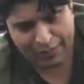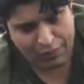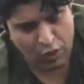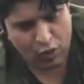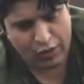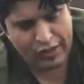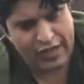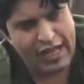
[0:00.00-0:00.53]
If
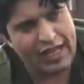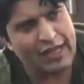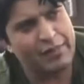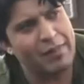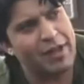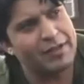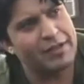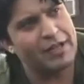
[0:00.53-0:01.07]
more
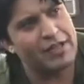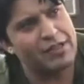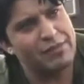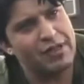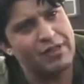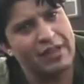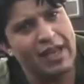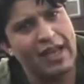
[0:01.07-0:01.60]
organic matter, it
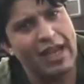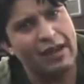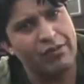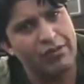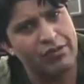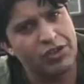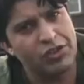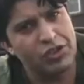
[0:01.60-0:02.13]
means they
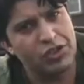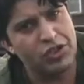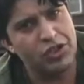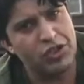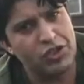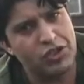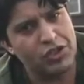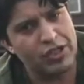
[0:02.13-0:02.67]
have a rich
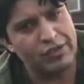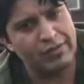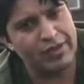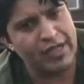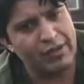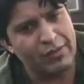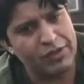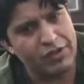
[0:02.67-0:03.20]
density,
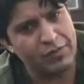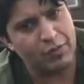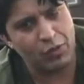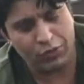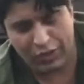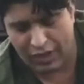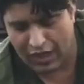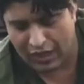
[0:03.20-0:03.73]
even they will
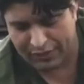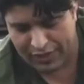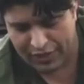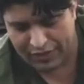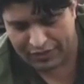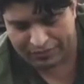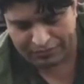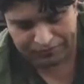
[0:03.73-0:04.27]
support the life
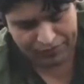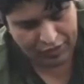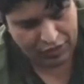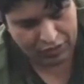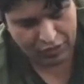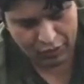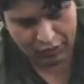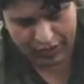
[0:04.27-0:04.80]
base.
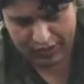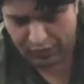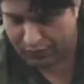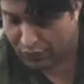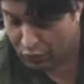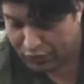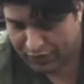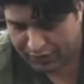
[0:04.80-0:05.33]
Okay, the
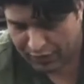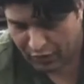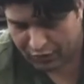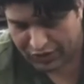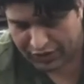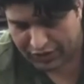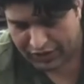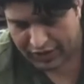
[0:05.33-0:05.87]
most
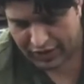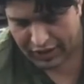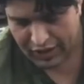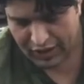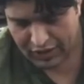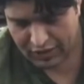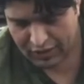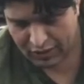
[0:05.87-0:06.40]
important thing.
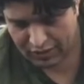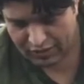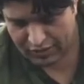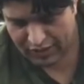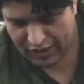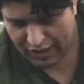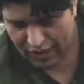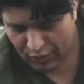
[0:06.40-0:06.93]
So
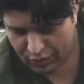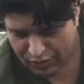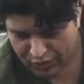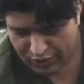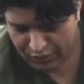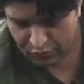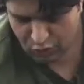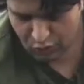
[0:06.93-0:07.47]
the
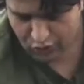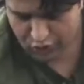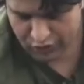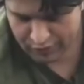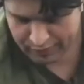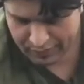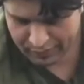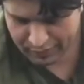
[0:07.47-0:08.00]

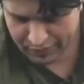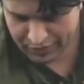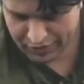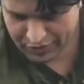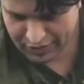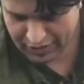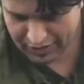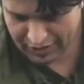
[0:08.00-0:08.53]
outermost
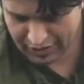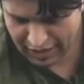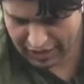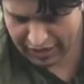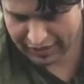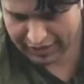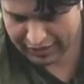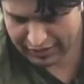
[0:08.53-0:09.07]
superficial
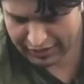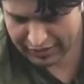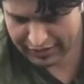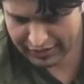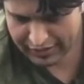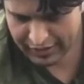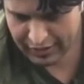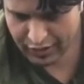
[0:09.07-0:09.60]
layer,
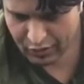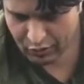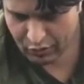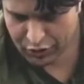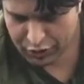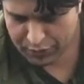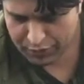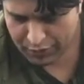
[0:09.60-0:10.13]

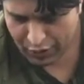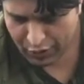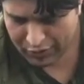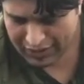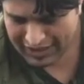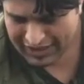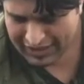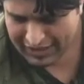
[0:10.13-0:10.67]
which
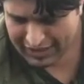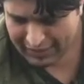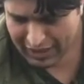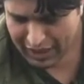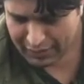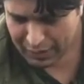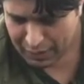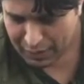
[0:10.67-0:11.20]
organism,
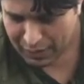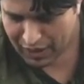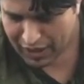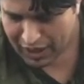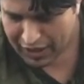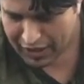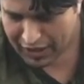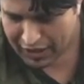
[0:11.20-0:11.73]

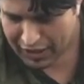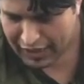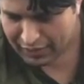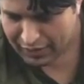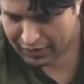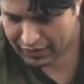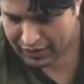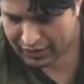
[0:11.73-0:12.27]
plant and
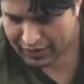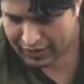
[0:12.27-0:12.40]
animal,